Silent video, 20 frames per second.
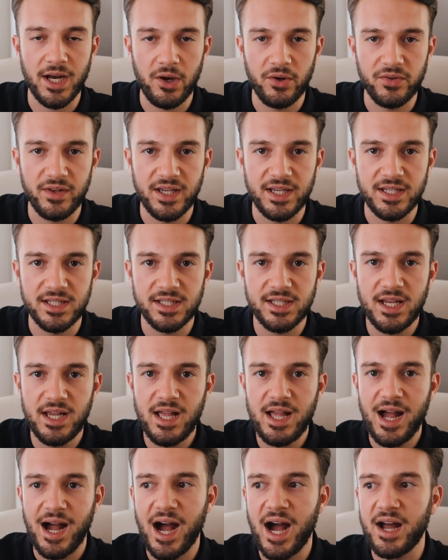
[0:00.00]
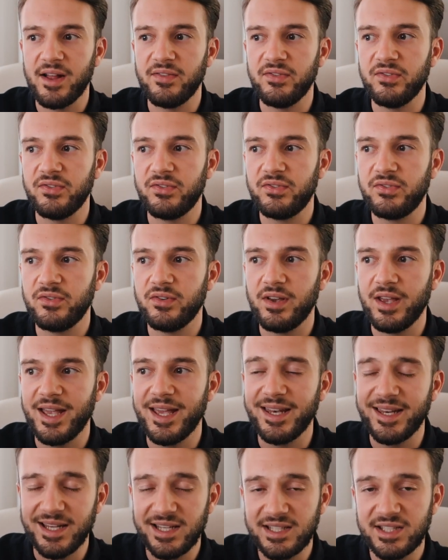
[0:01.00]
nowadays, and
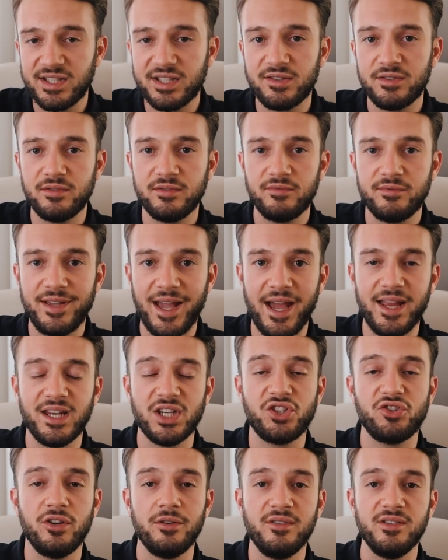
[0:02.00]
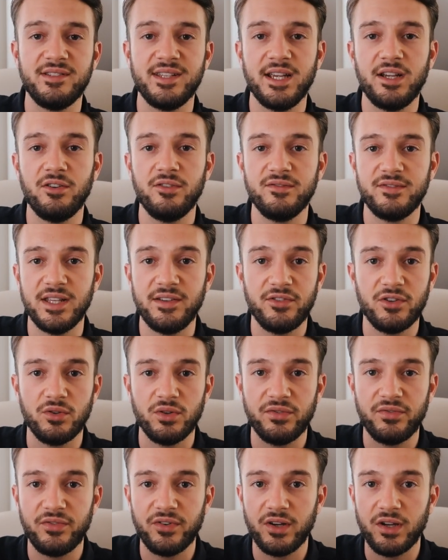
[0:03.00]
it is getting extremely
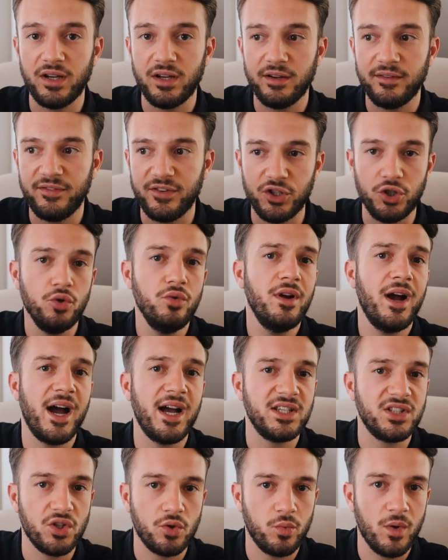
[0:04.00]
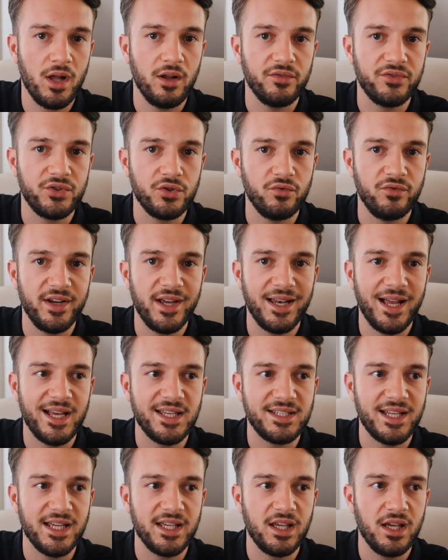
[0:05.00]
difficult for you guys as well to
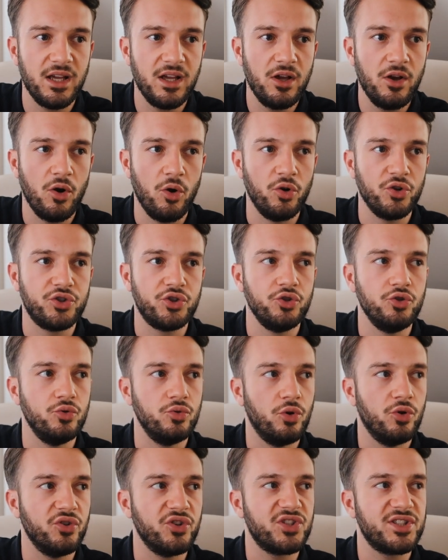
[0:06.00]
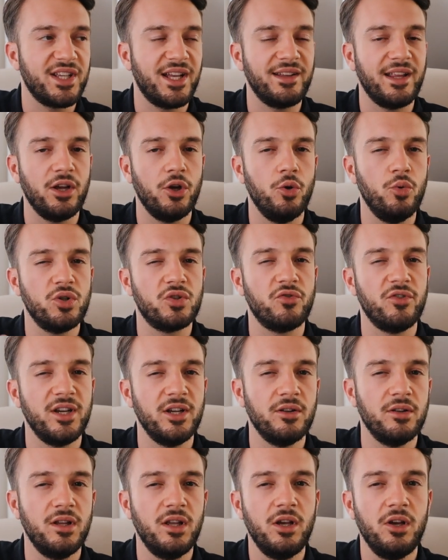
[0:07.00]
realize, like, or to understand, like, who is
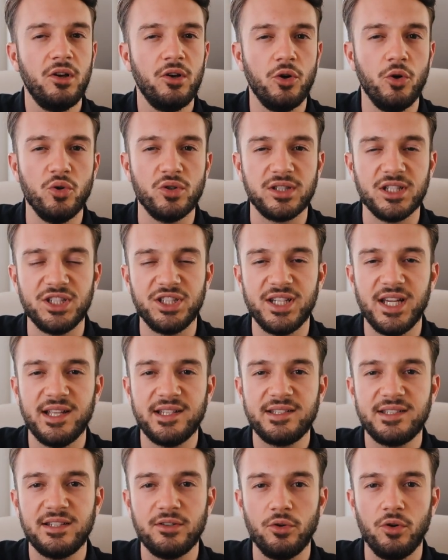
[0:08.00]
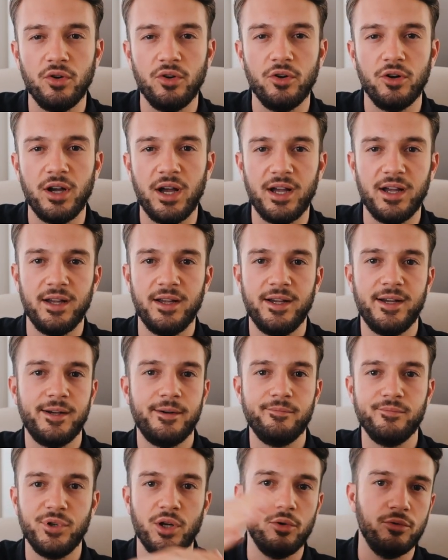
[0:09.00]
real, who's legit, or
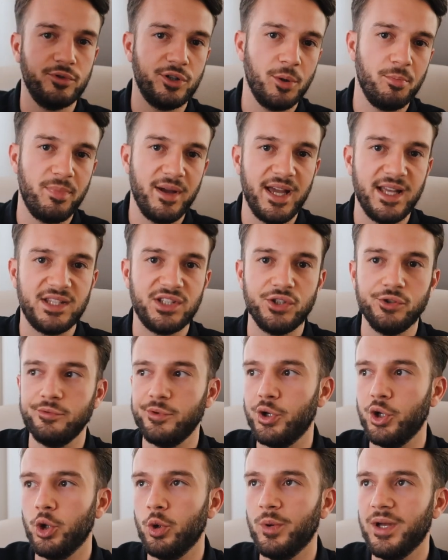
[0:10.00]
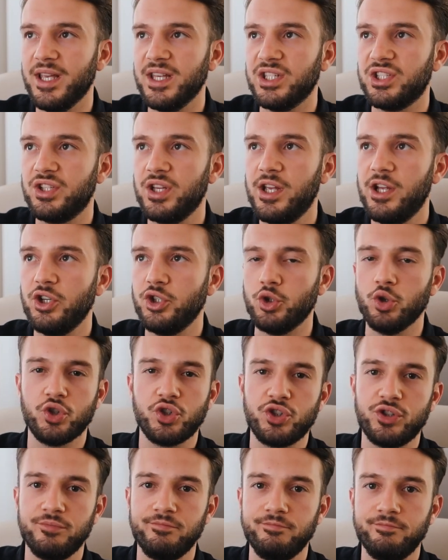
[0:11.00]
you know, compared to who is
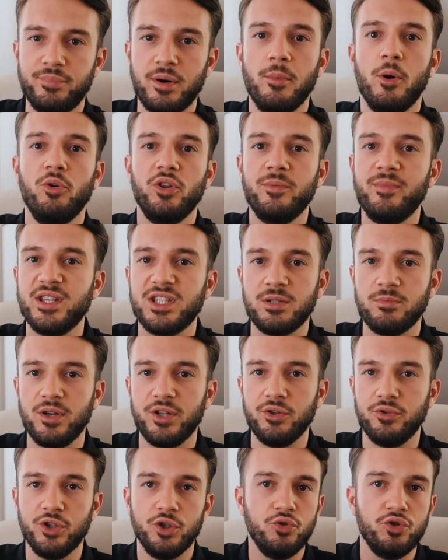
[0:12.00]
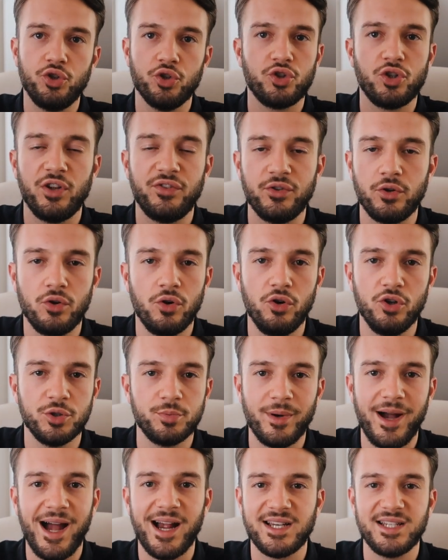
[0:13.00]
just promoting the business model, who's just got the course
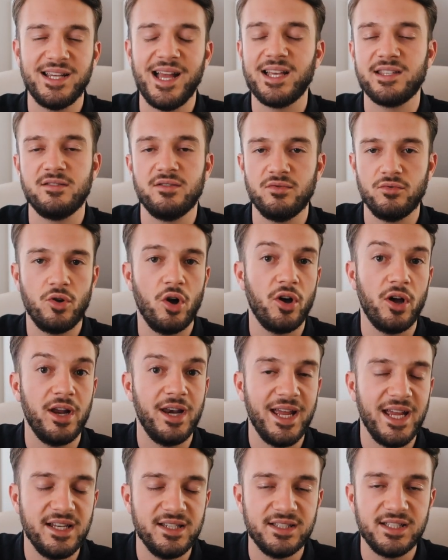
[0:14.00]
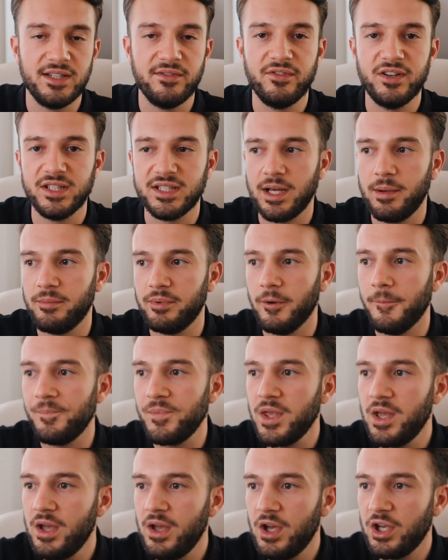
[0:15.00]
but actually hasn't got an agency, for example.
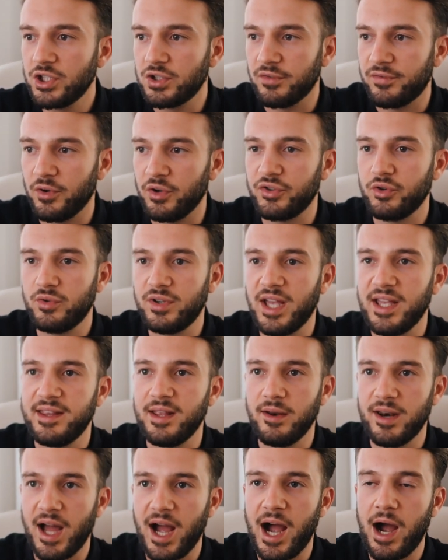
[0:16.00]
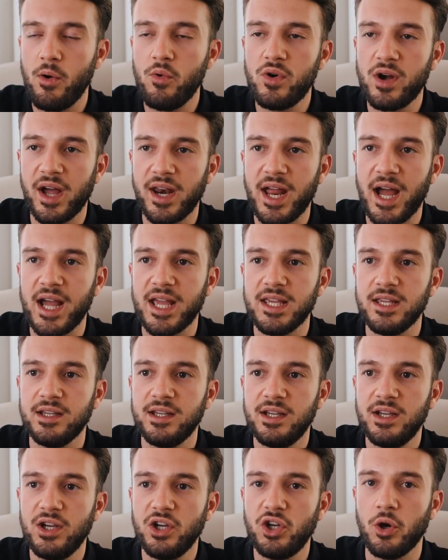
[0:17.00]
So I thought, okay, then how can I
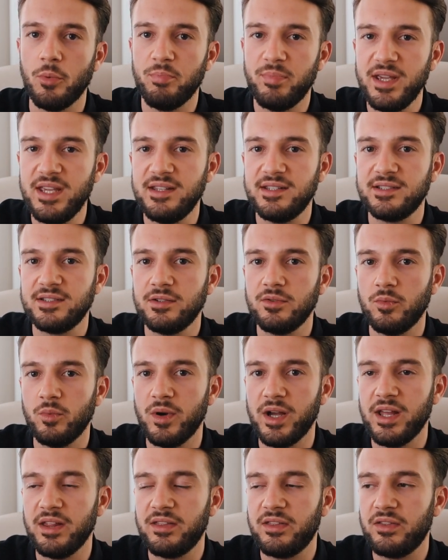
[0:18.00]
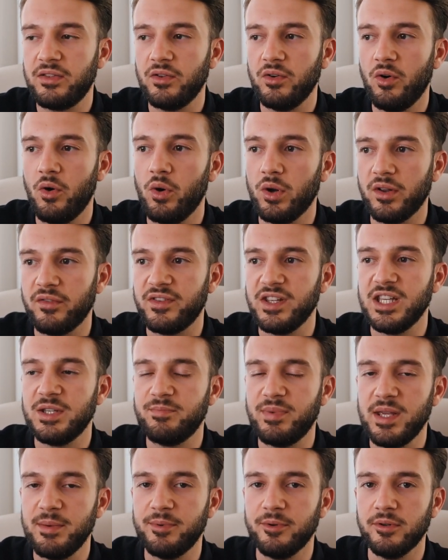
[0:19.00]
compete with all of these
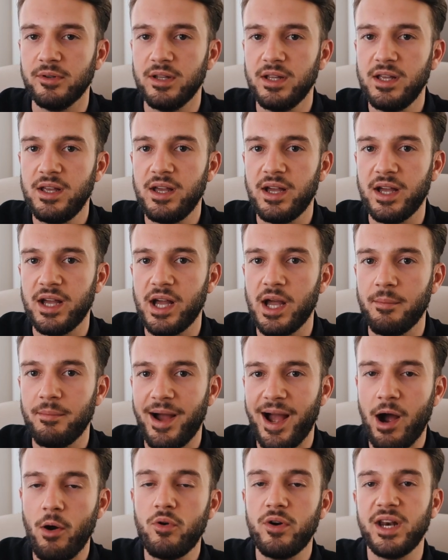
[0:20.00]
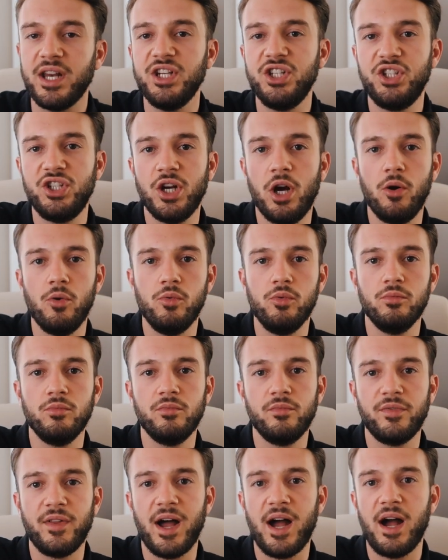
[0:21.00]
people? How can I show
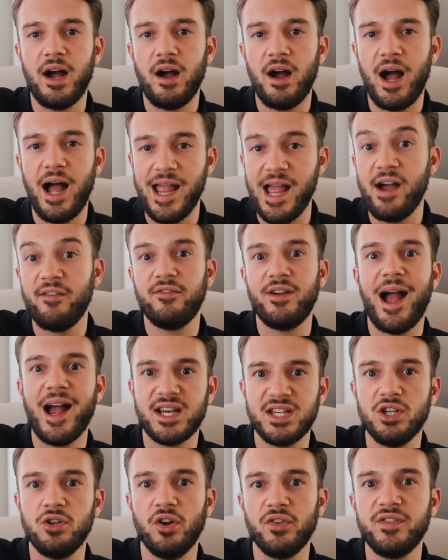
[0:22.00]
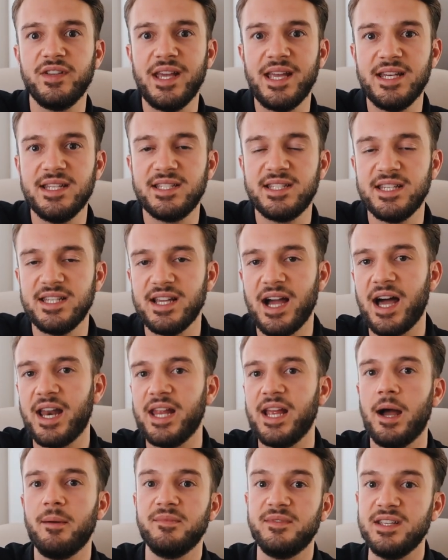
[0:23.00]
that I have actually got the agency and
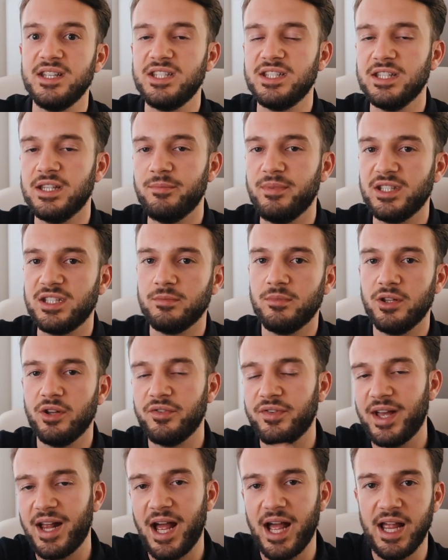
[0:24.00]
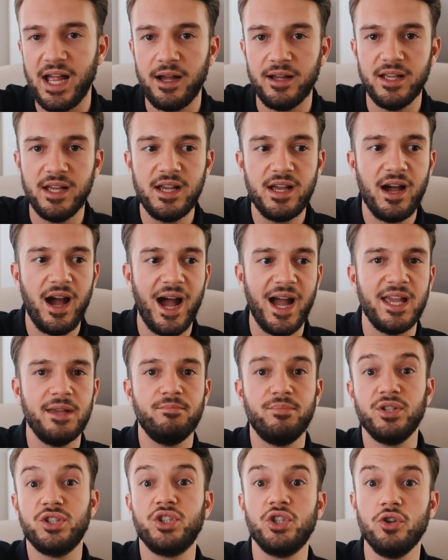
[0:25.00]
I am teaching the business model that I
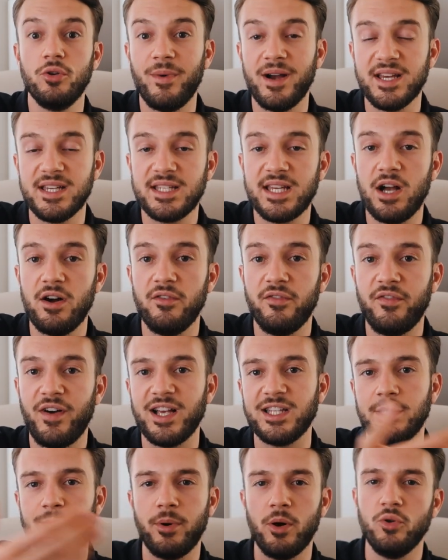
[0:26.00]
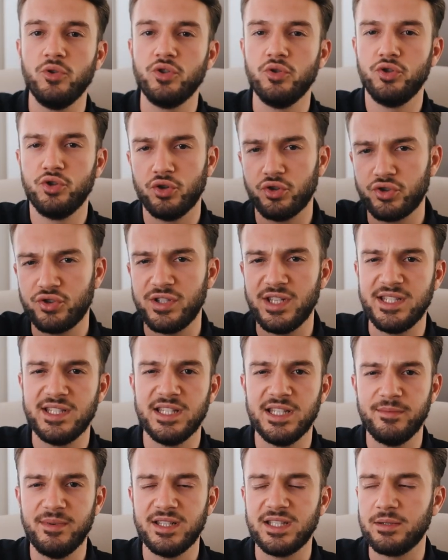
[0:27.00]
pursue myself, as opposed to just
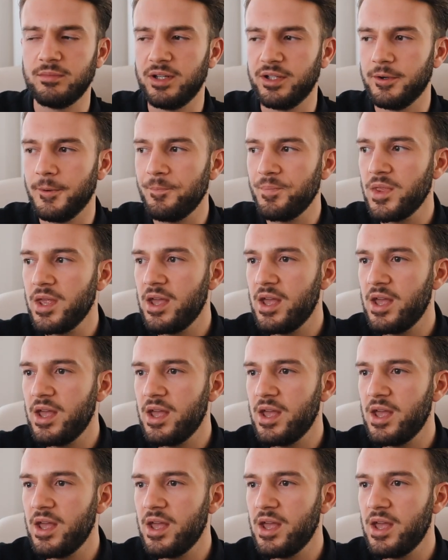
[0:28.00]
teaching the business model?